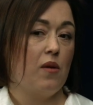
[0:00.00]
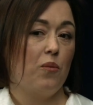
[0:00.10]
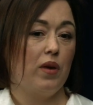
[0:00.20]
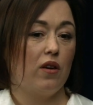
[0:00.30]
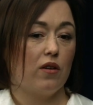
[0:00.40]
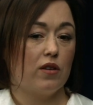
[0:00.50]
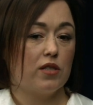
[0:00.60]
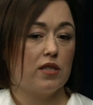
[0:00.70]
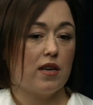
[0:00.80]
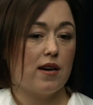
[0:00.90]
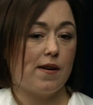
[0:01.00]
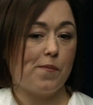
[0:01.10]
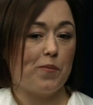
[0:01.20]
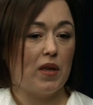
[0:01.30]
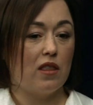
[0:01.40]
Because
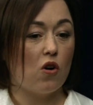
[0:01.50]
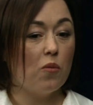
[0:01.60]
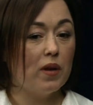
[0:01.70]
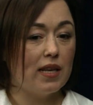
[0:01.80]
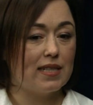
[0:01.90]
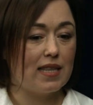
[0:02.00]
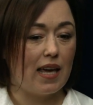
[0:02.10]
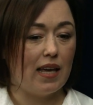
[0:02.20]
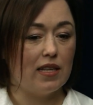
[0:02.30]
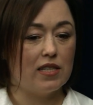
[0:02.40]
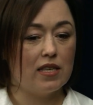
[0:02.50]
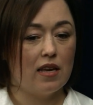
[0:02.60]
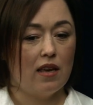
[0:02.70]
in the opening stage,